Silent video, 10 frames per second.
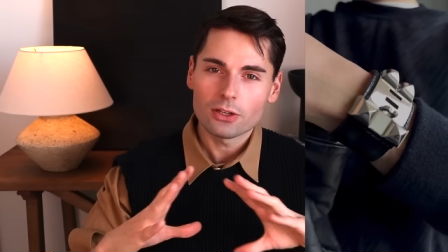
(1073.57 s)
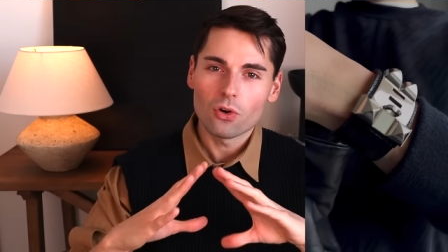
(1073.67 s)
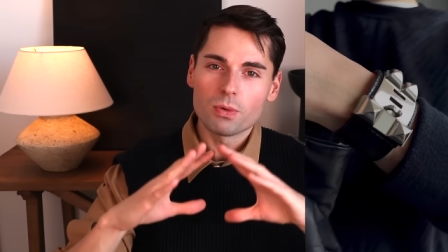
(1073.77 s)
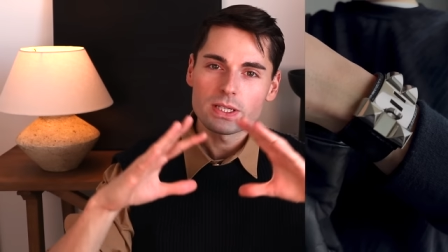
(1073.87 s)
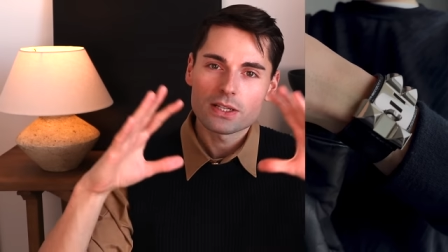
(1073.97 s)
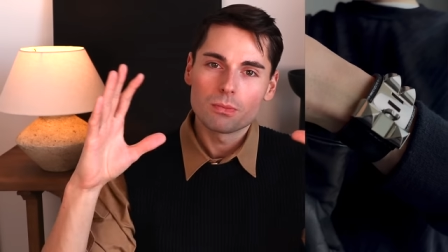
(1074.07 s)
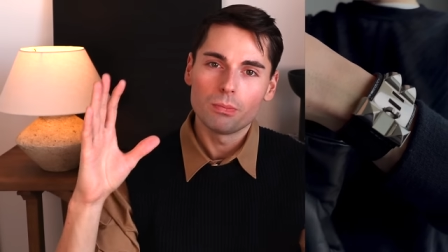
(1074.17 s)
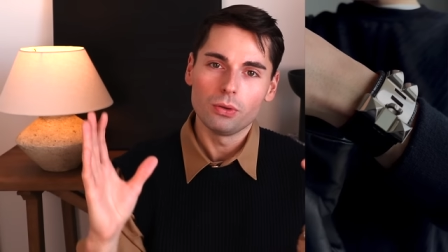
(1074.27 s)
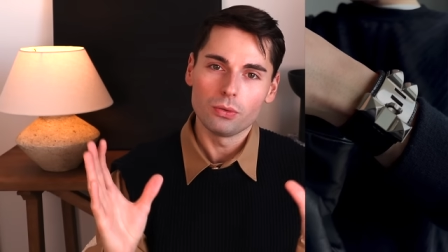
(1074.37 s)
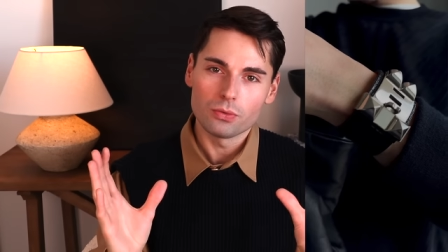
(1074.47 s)
It almost has a
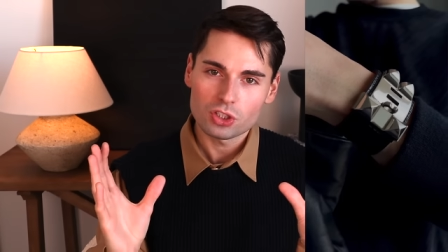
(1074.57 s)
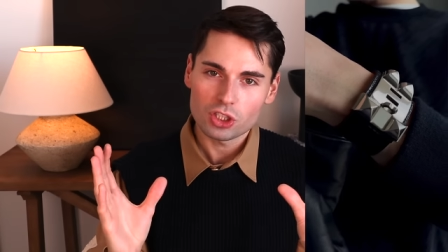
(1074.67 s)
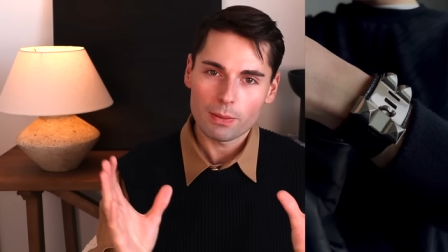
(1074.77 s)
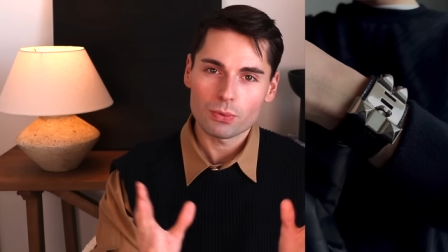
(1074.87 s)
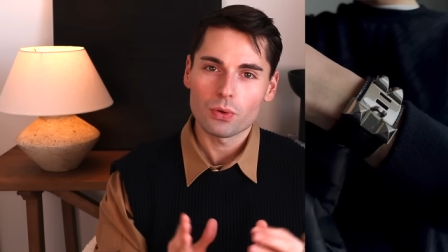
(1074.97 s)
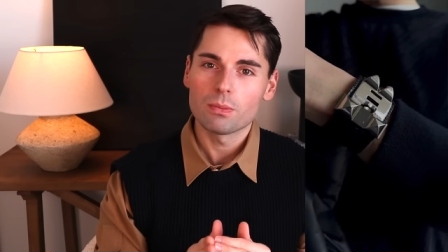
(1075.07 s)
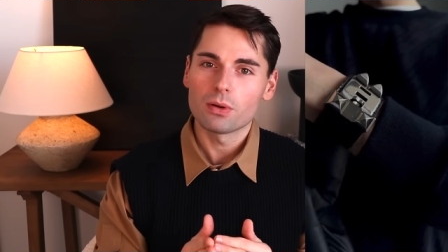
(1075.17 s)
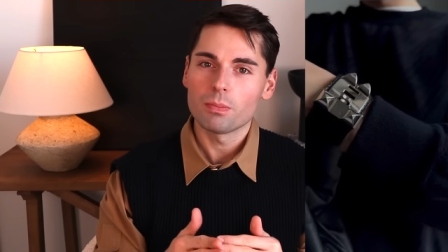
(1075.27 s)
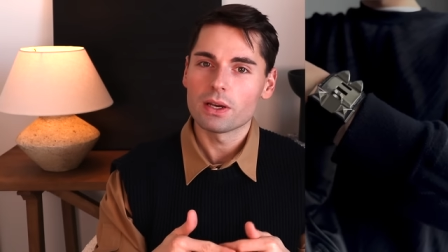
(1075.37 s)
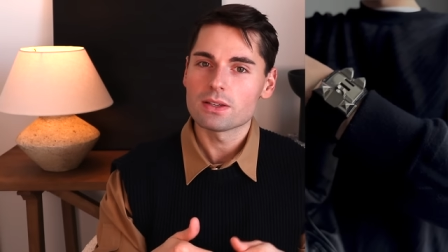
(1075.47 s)
balloon shape to it,
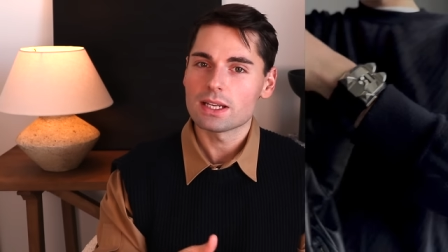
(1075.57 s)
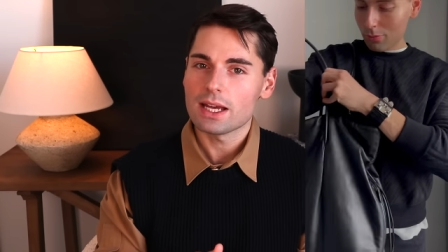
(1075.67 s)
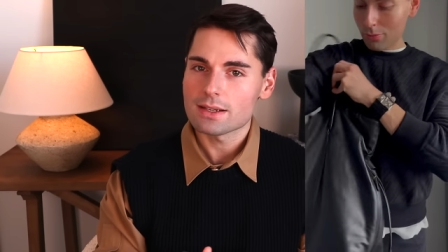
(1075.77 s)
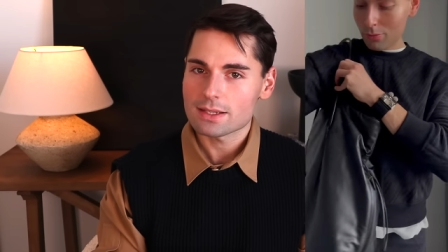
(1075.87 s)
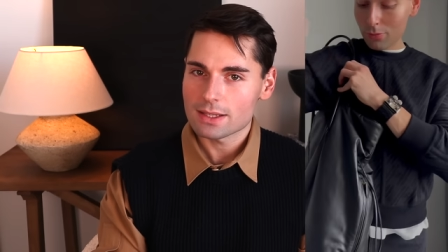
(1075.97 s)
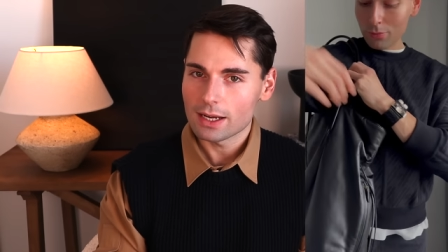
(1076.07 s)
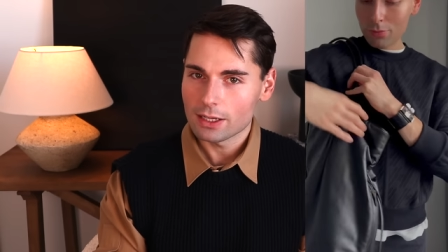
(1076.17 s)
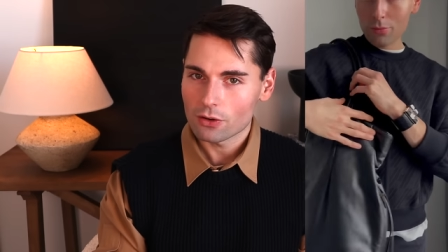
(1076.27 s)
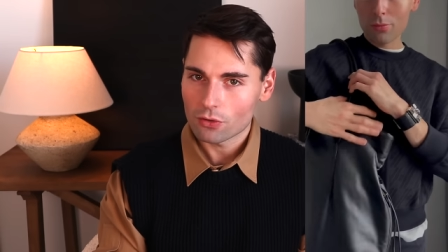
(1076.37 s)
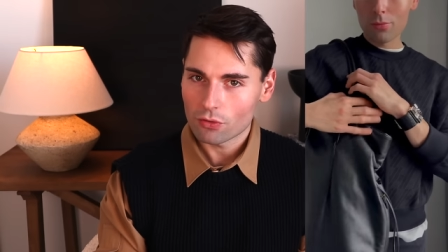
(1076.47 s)
but because it is
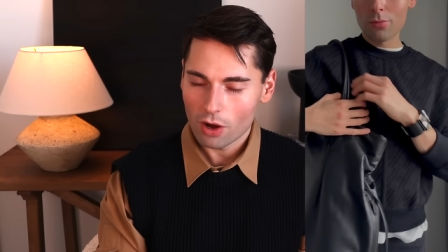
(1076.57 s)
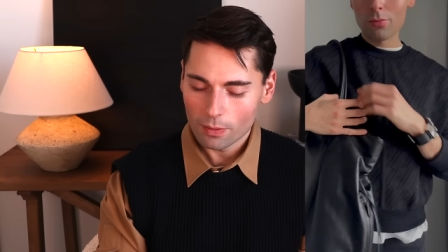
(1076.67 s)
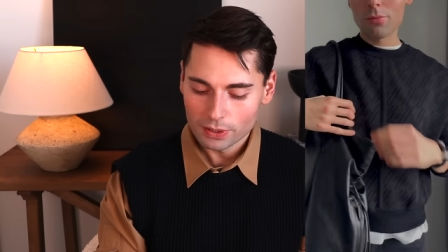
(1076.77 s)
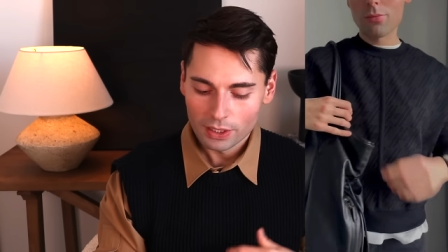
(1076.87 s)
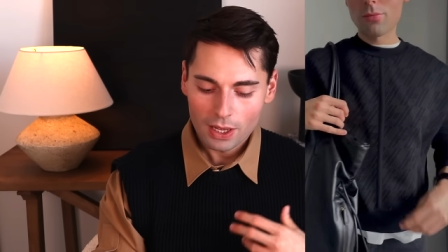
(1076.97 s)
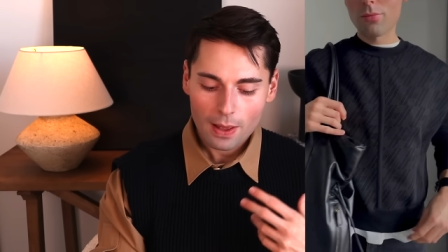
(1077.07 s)
slightly cropped,